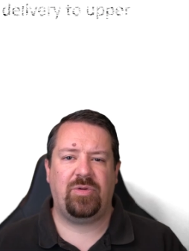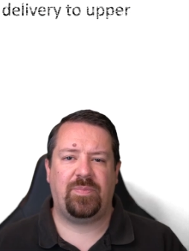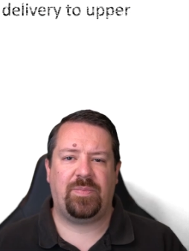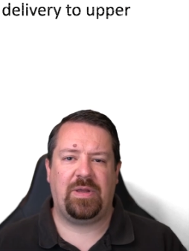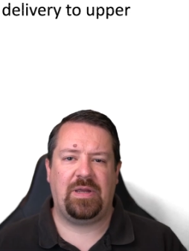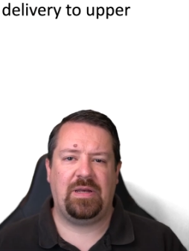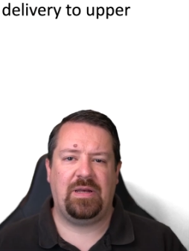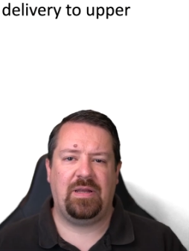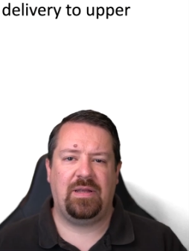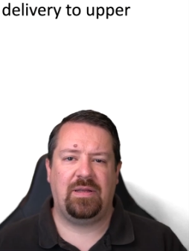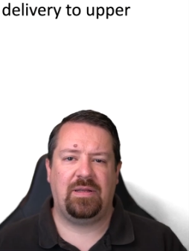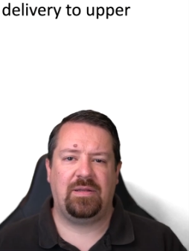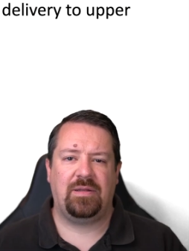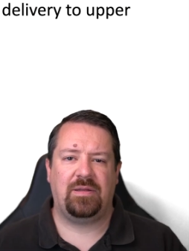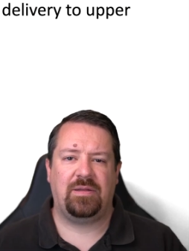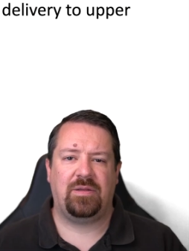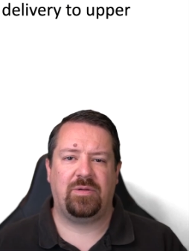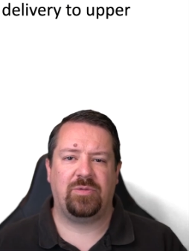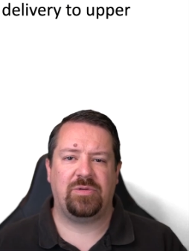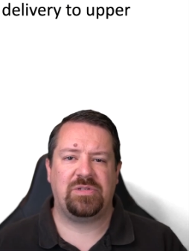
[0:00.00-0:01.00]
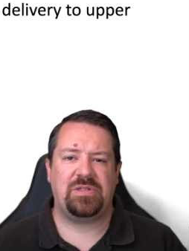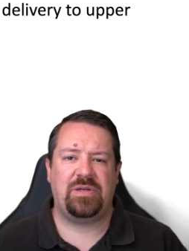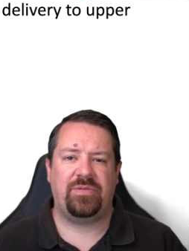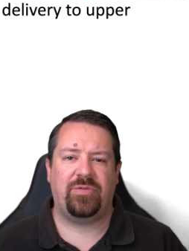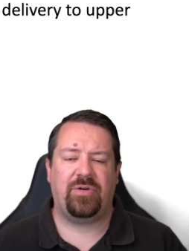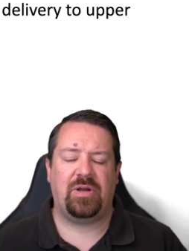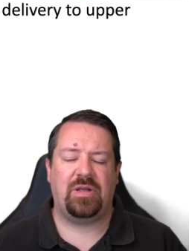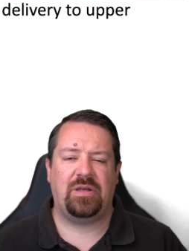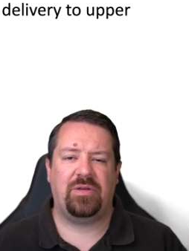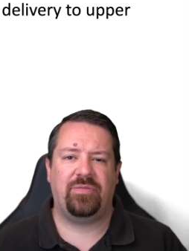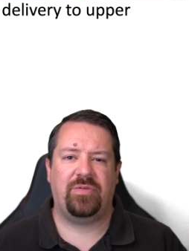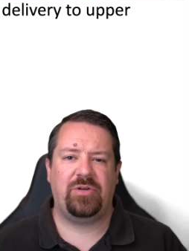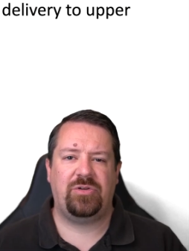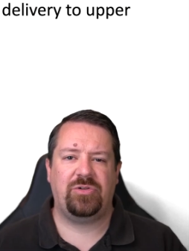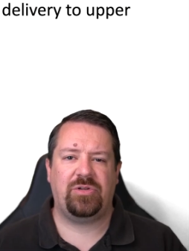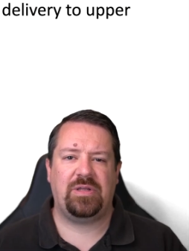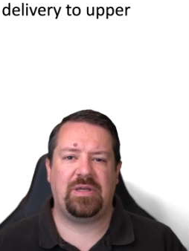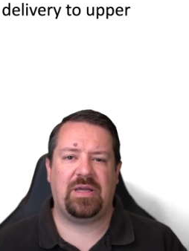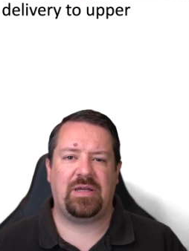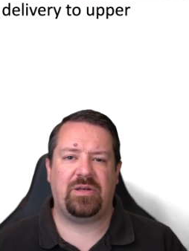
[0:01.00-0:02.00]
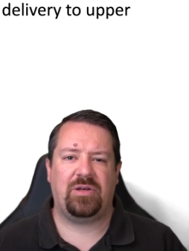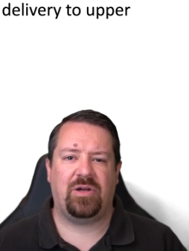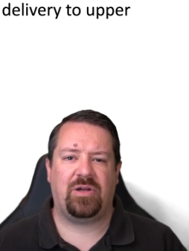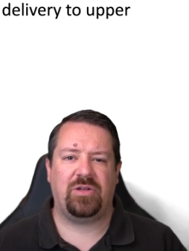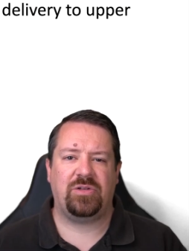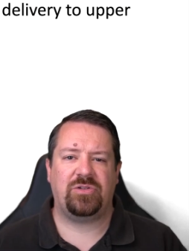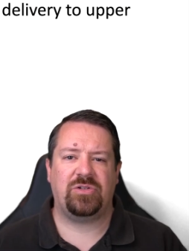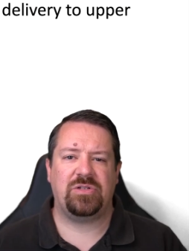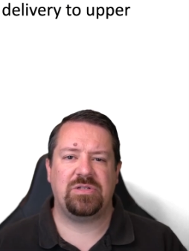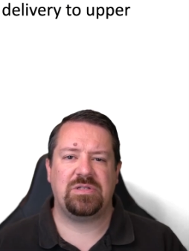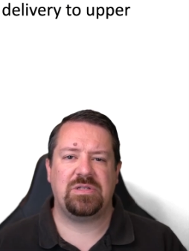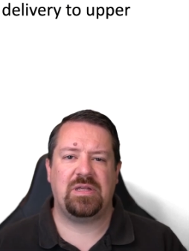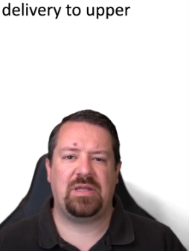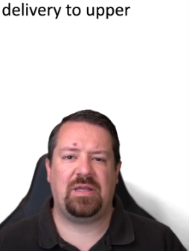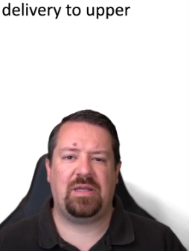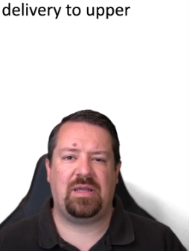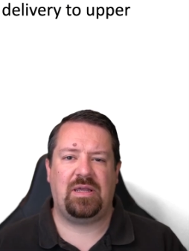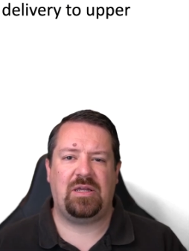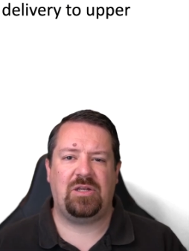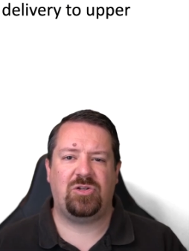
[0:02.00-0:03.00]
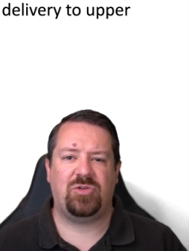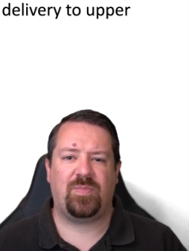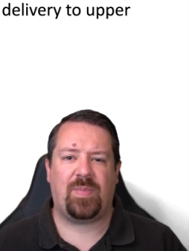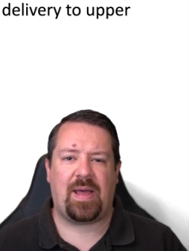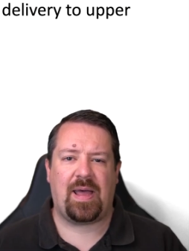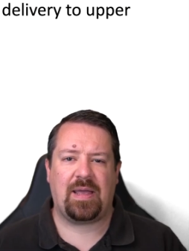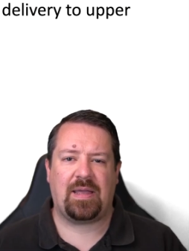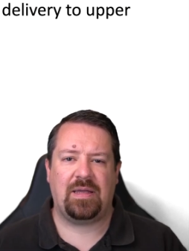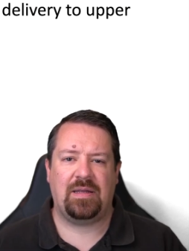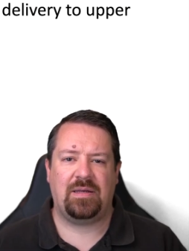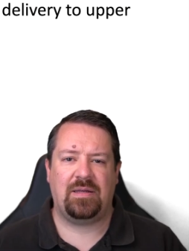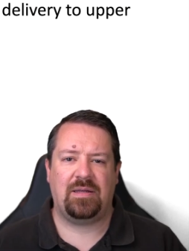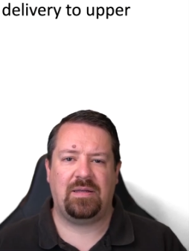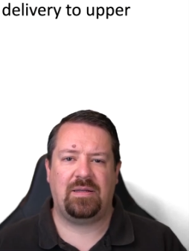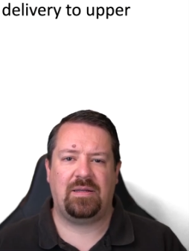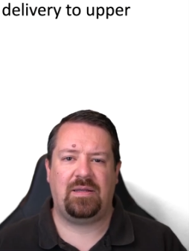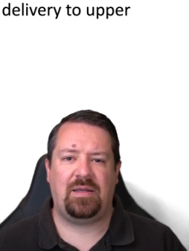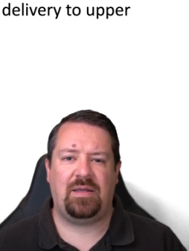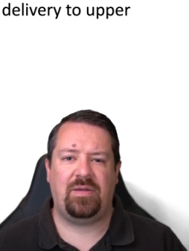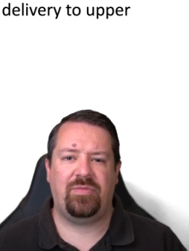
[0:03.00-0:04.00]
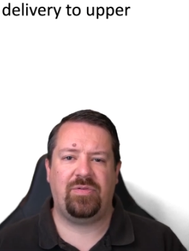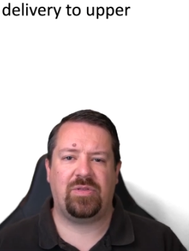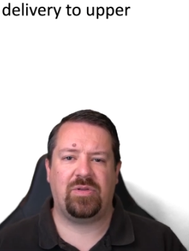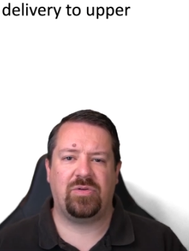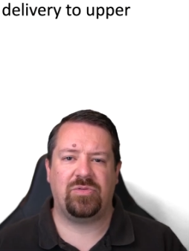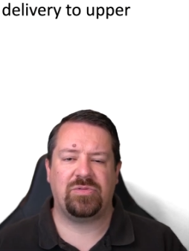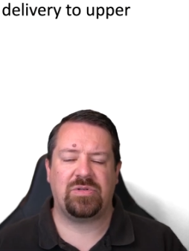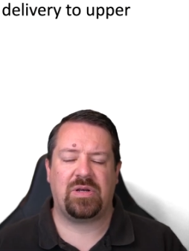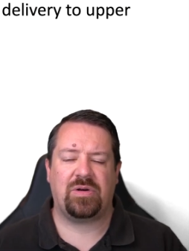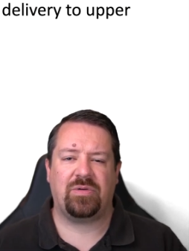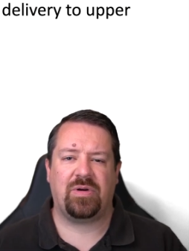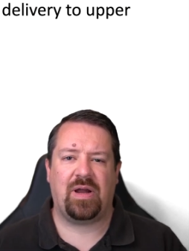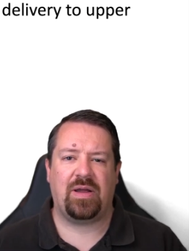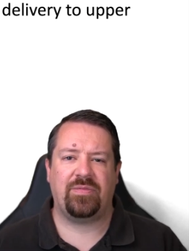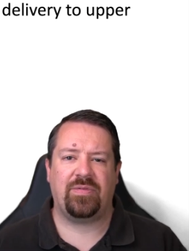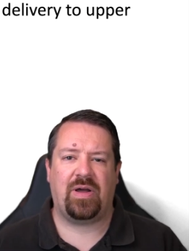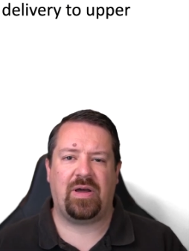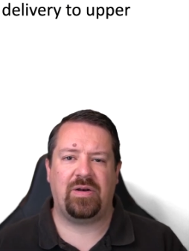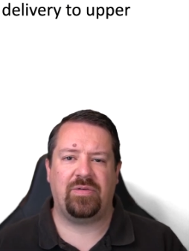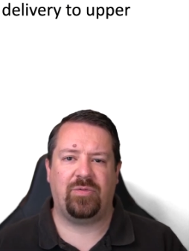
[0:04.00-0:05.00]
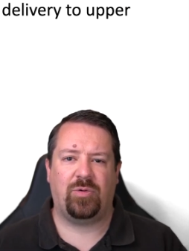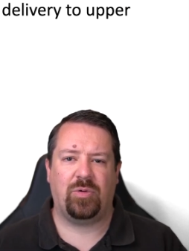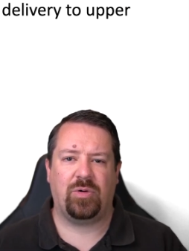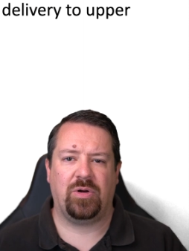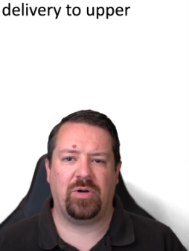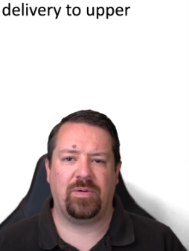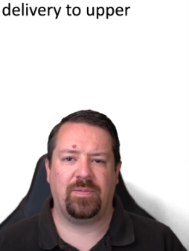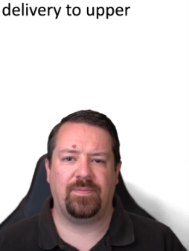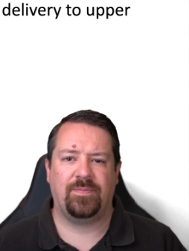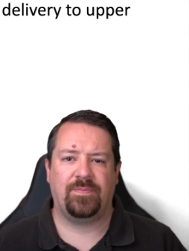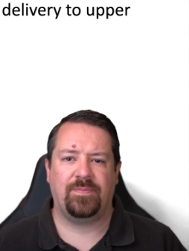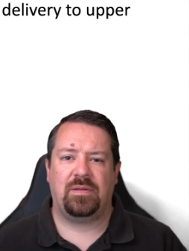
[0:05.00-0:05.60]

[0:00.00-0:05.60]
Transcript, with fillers: Repeat, the receiver individually acknowledges each packet, even those that arrive out of order.